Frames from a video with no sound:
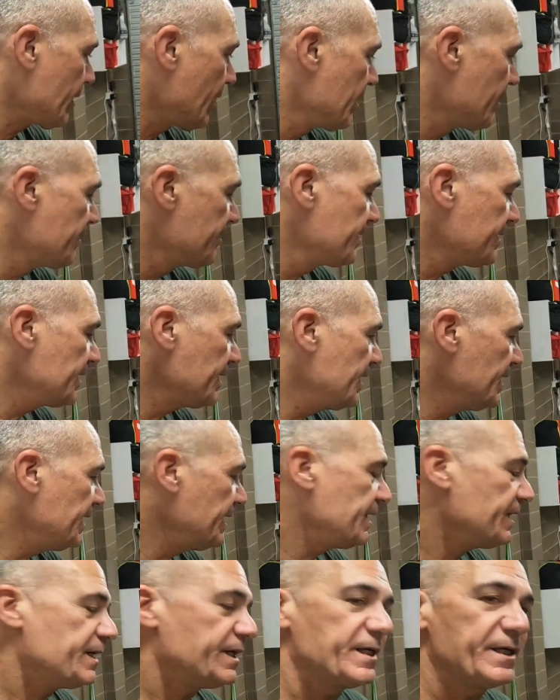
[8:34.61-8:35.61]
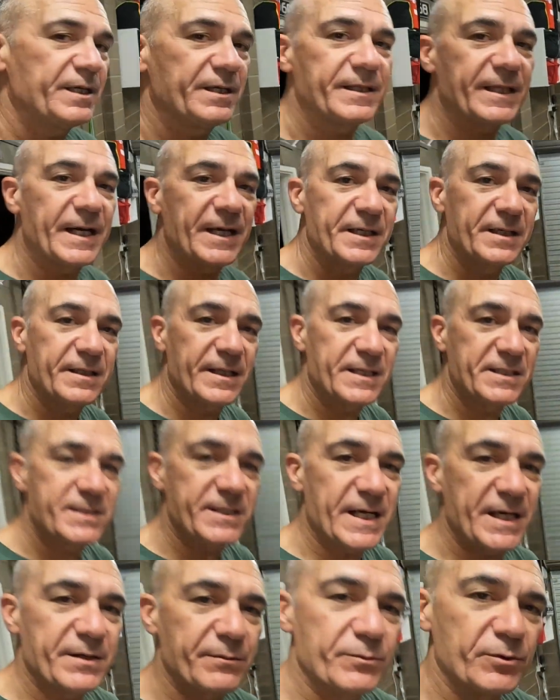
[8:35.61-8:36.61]
They
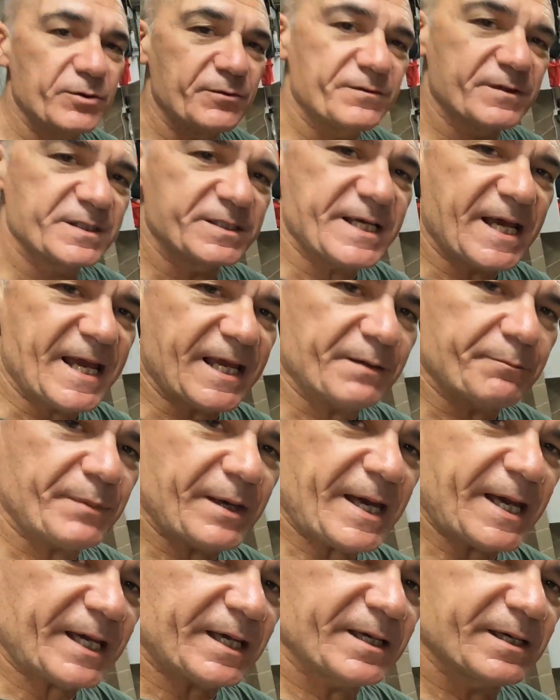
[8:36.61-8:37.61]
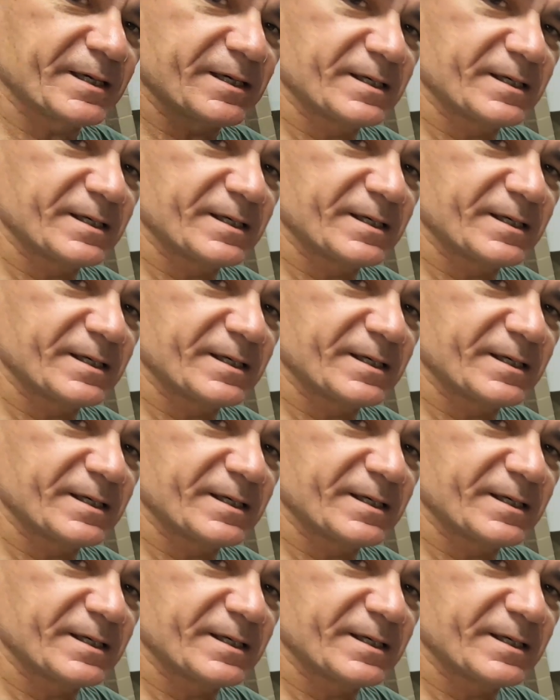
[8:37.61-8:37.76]
say to move the tank back.